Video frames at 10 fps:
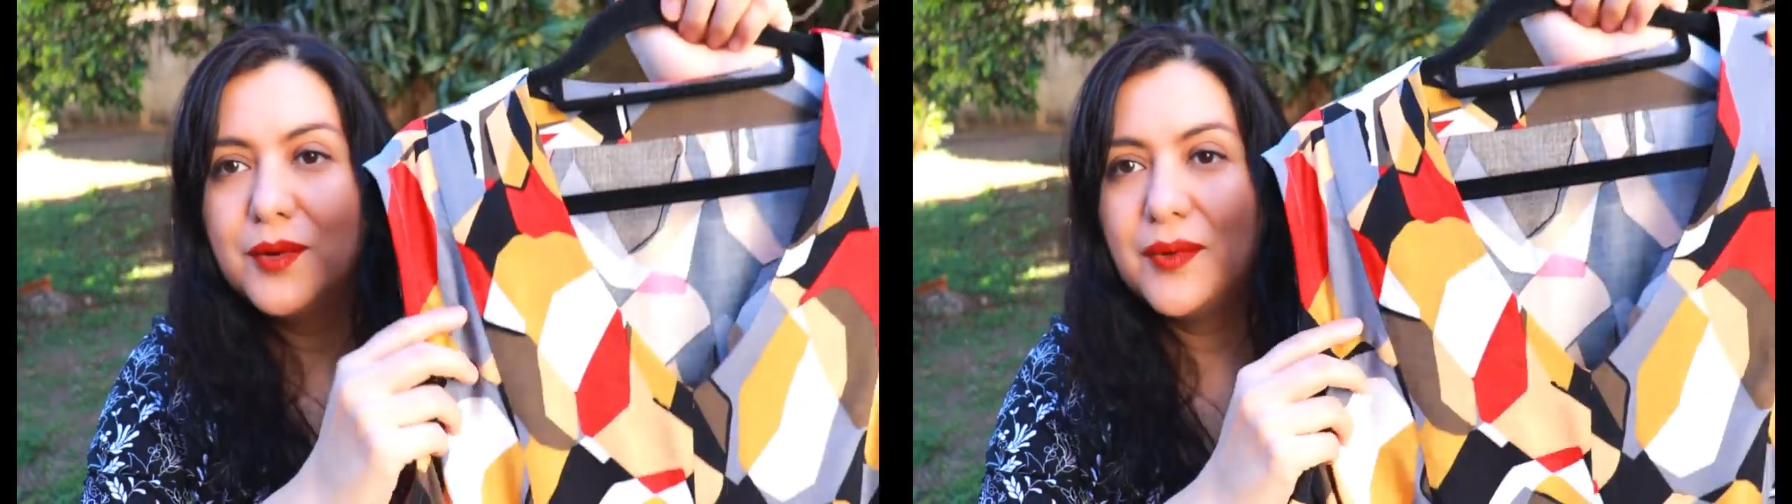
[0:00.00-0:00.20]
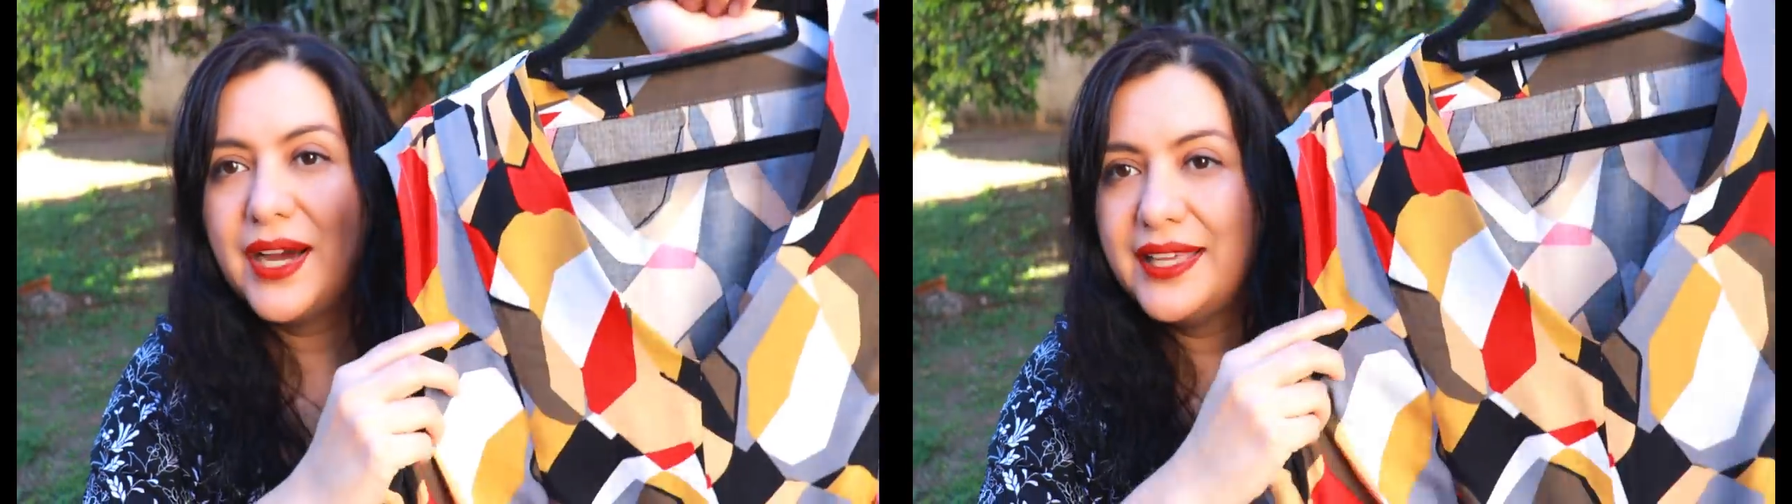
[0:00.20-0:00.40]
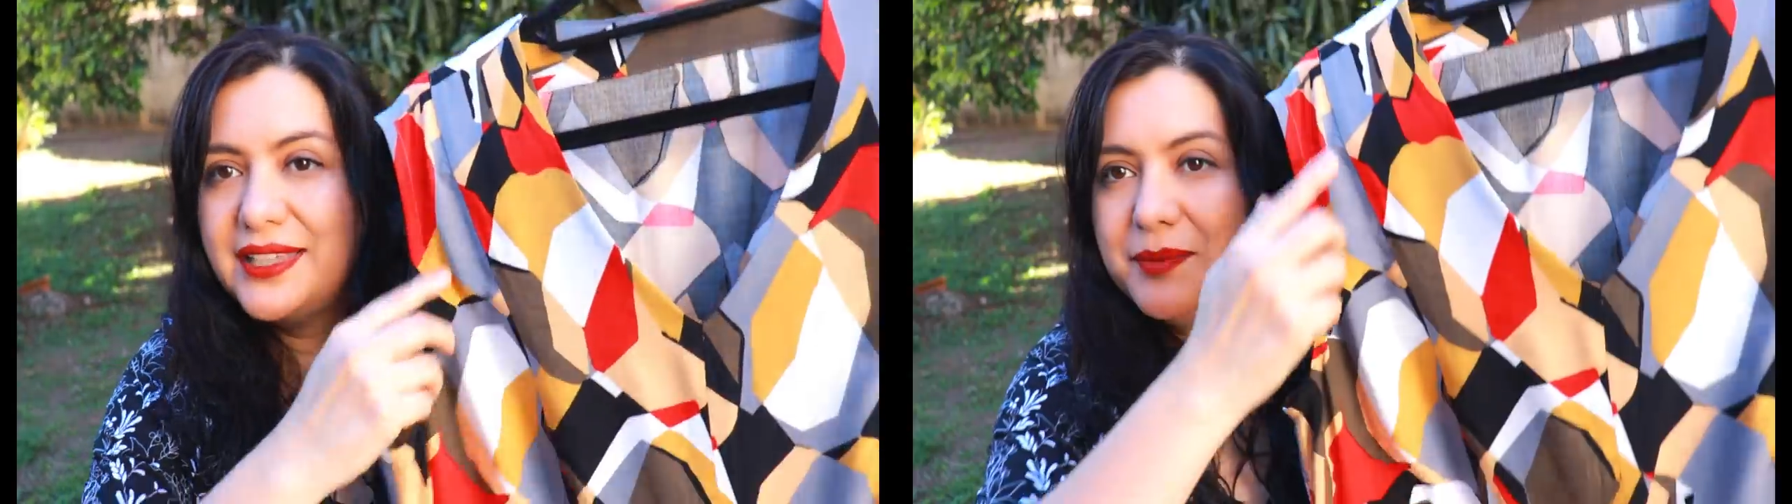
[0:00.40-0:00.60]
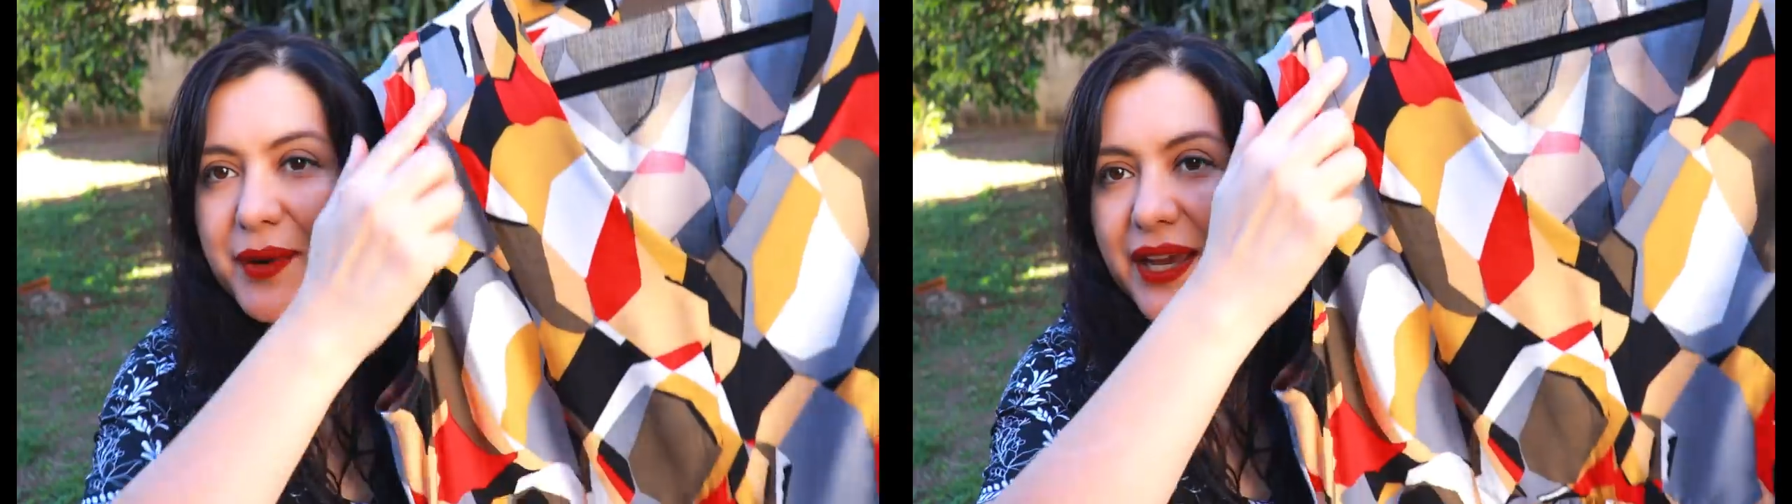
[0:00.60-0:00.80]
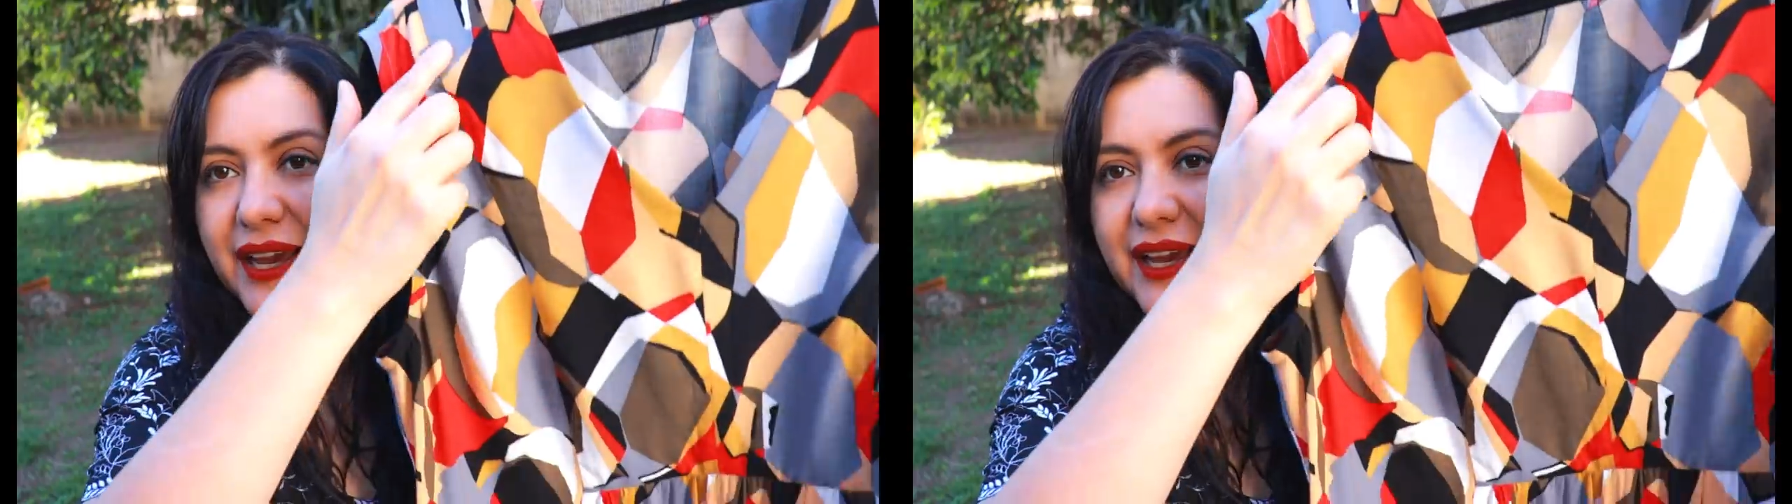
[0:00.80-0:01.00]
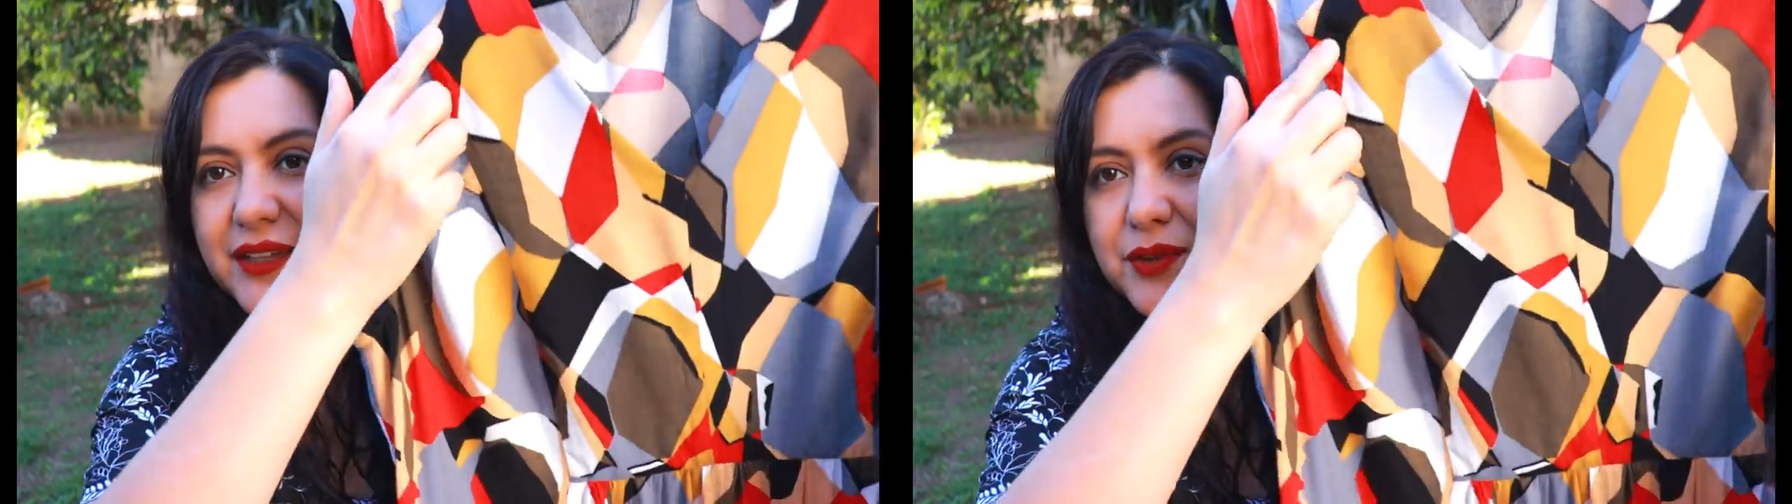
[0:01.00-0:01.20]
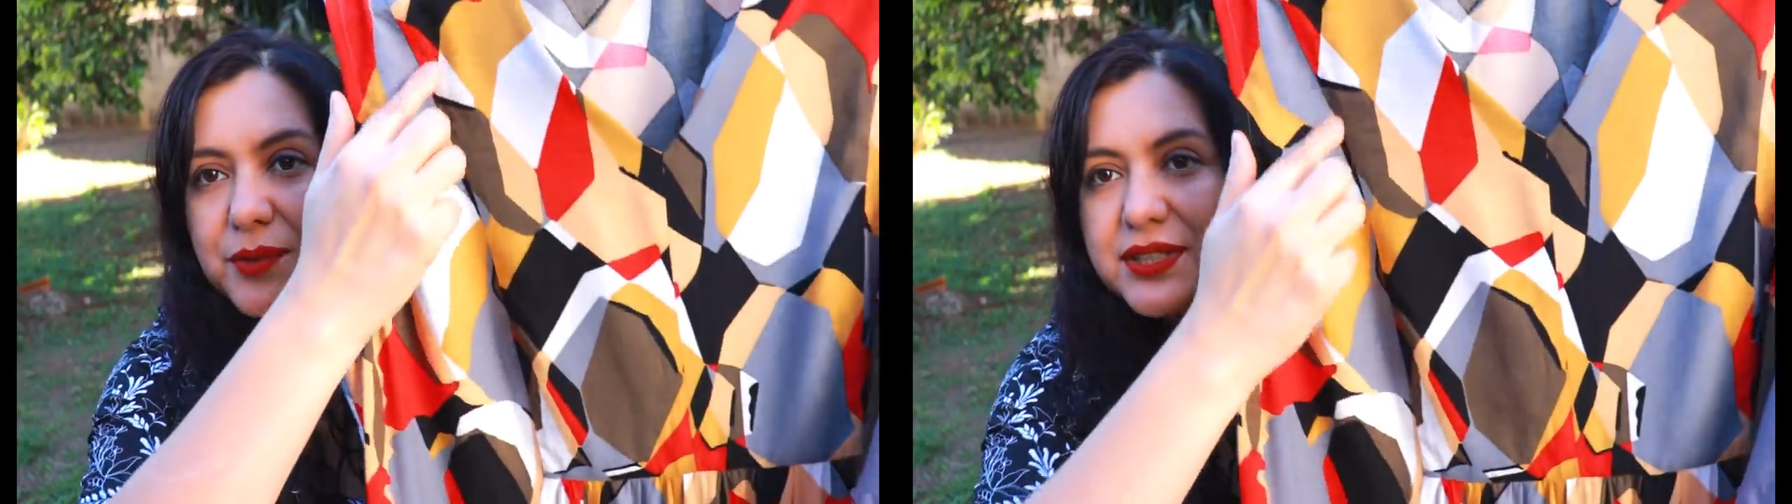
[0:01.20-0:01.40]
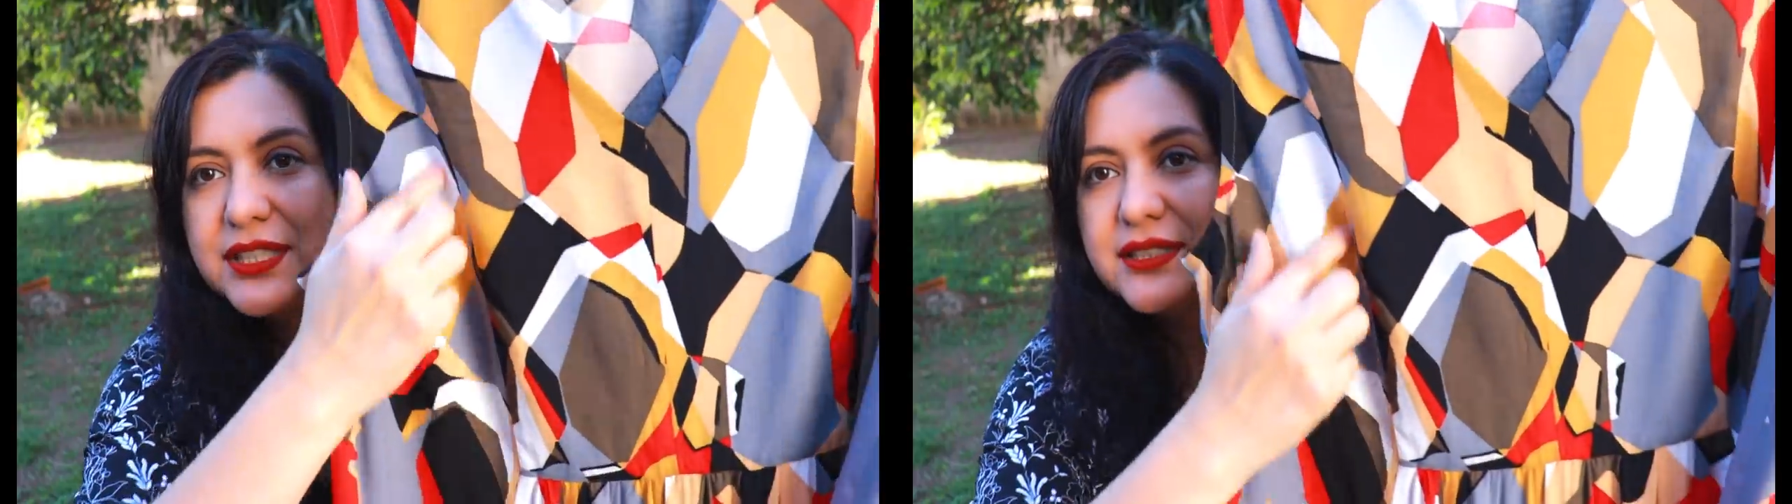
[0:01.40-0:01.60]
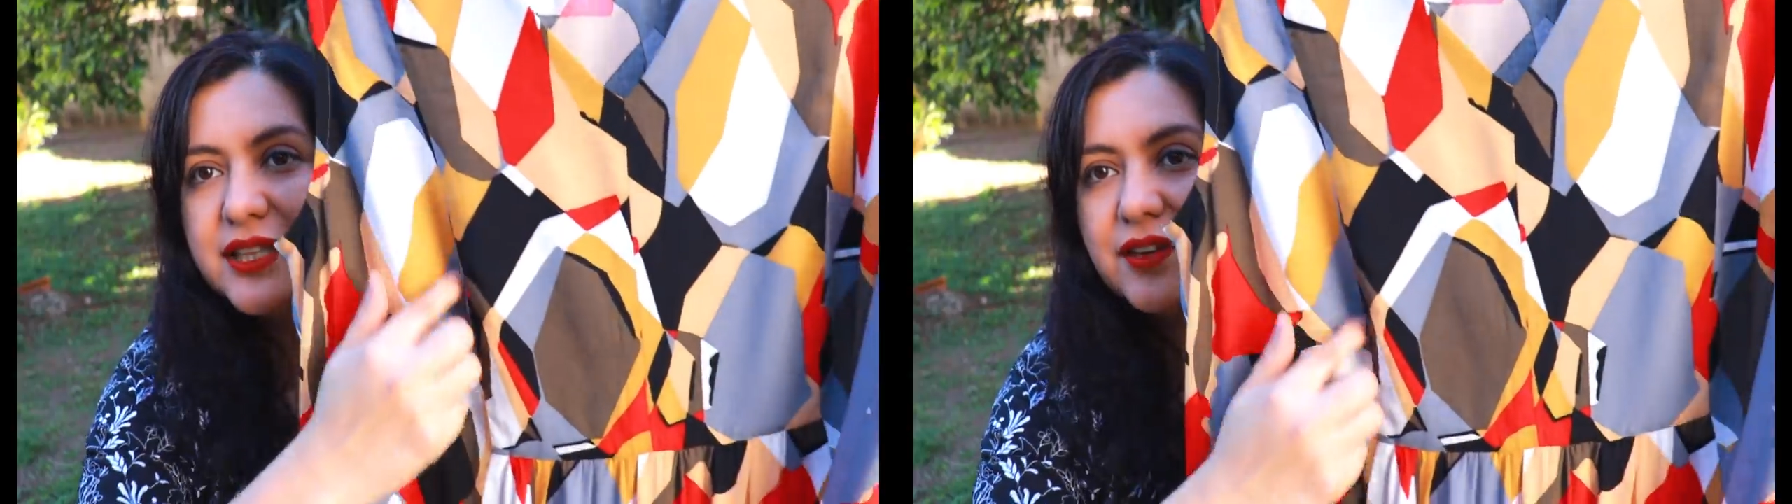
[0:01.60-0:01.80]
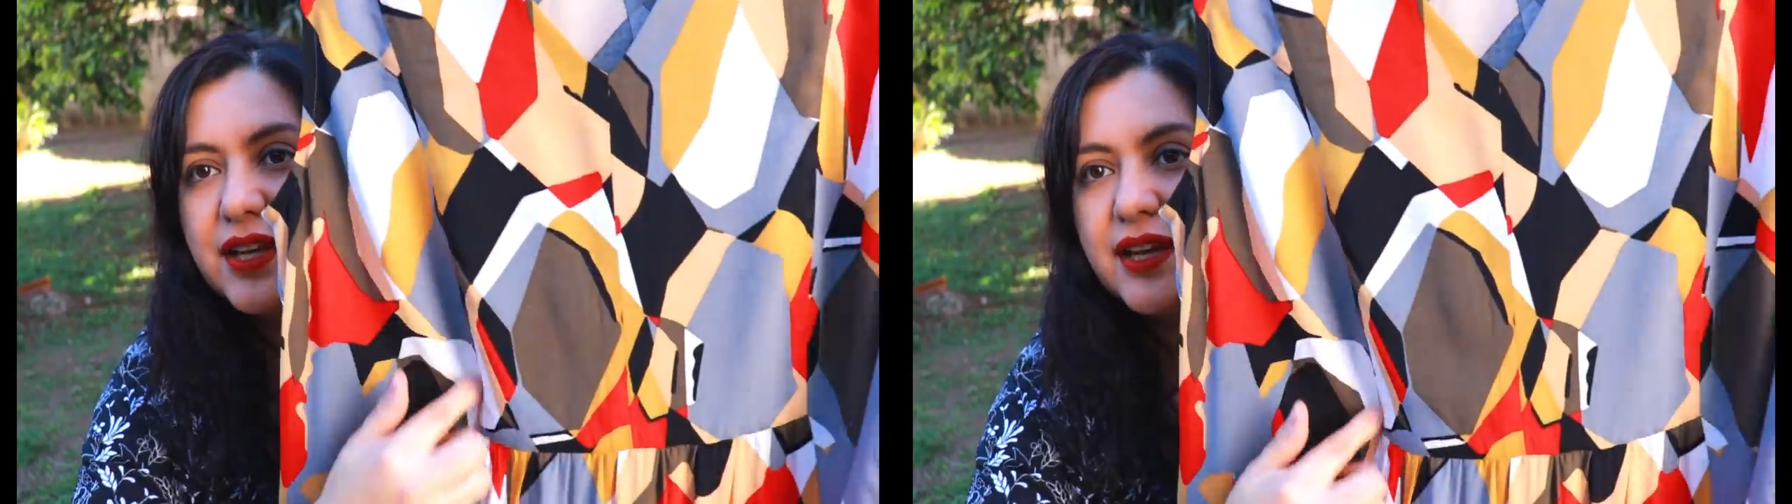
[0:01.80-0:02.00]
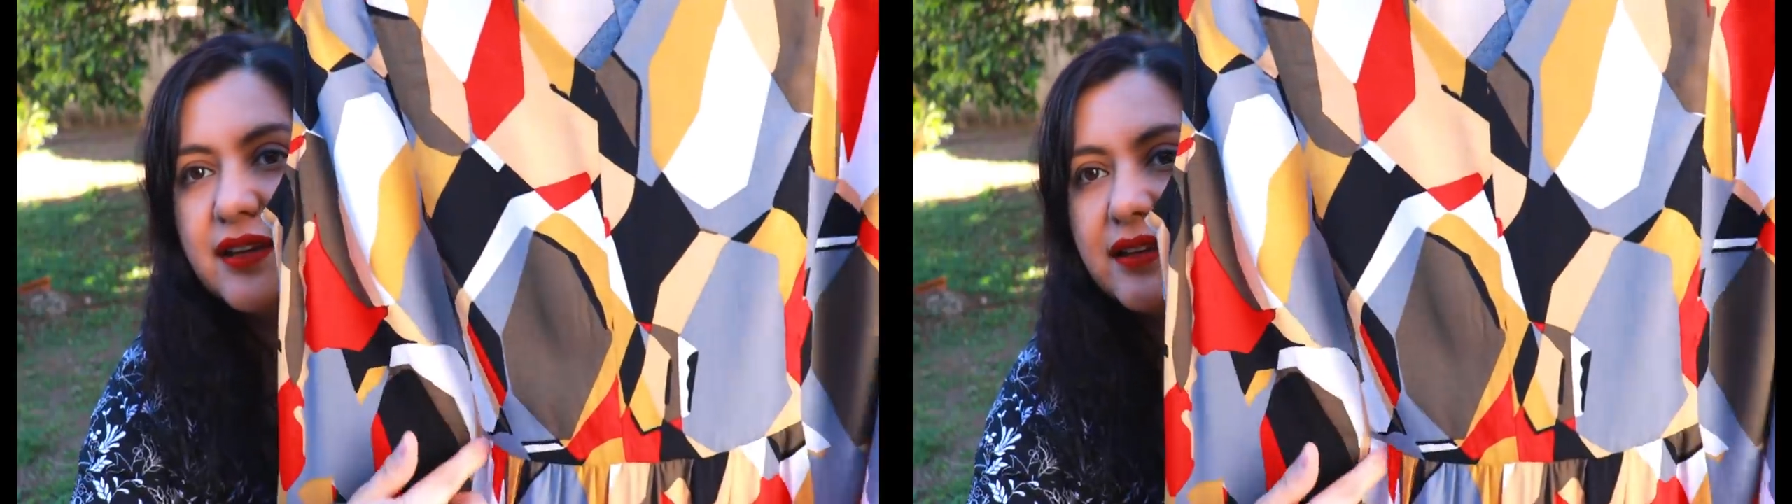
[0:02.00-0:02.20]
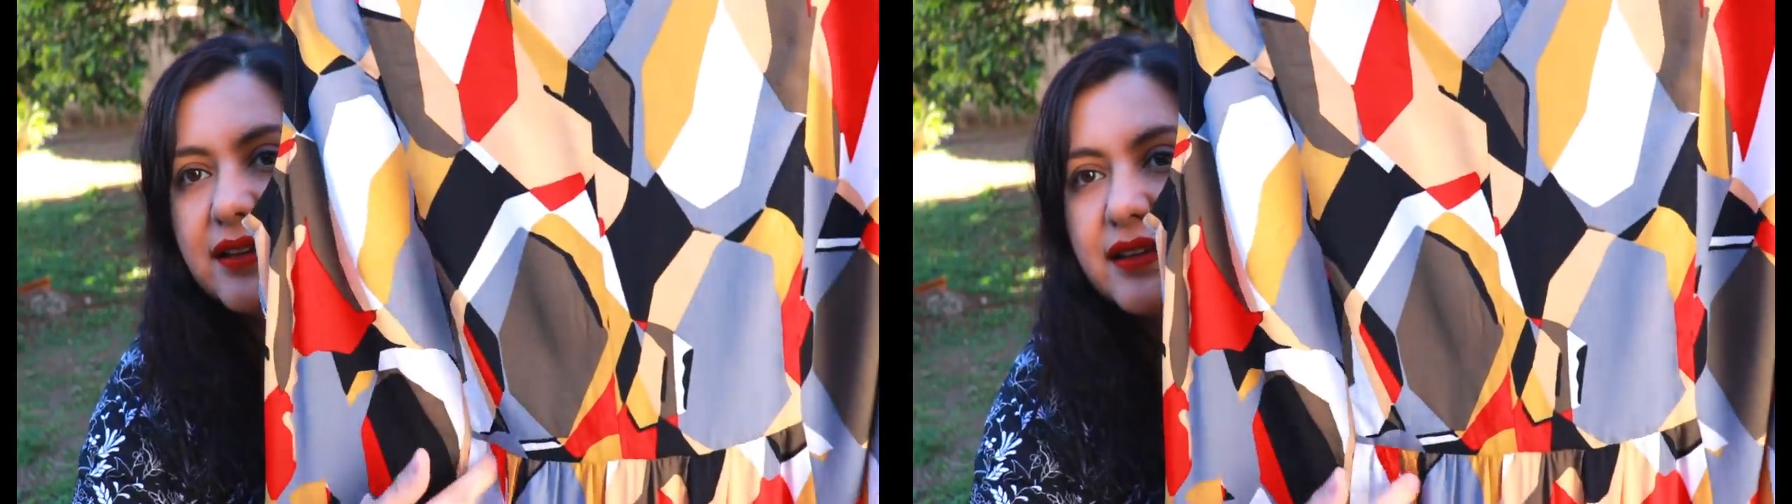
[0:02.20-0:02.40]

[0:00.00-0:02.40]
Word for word: What I did by hand was this area